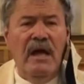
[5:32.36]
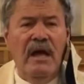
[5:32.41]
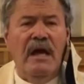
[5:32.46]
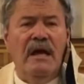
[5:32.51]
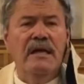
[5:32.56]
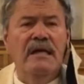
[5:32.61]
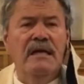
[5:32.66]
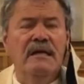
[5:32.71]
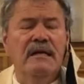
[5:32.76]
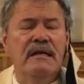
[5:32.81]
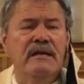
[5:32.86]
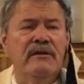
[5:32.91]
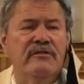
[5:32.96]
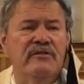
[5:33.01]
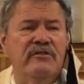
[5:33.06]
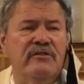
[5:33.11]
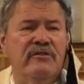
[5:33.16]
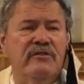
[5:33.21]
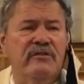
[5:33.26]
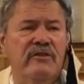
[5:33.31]
And he
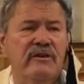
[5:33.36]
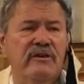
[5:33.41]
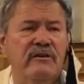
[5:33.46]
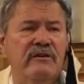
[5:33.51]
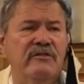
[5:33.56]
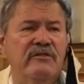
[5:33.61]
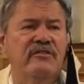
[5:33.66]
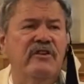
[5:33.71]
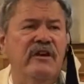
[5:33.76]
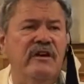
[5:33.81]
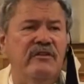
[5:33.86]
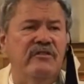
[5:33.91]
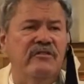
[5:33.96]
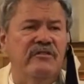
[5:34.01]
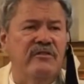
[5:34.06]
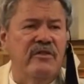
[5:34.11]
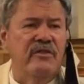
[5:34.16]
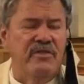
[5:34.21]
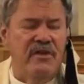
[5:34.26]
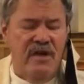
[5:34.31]
lists six
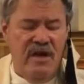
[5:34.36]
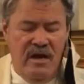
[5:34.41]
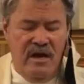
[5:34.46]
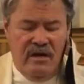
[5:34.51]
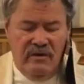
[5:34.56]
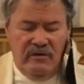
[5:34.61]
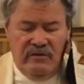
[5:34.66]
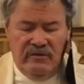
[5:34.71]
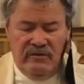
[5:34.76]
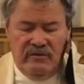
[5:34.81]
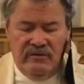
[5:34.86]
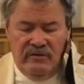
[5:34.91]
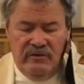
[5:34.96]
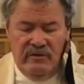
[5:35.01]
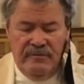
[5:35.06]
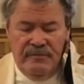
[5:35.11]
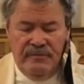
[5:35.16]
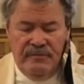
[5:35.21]
things.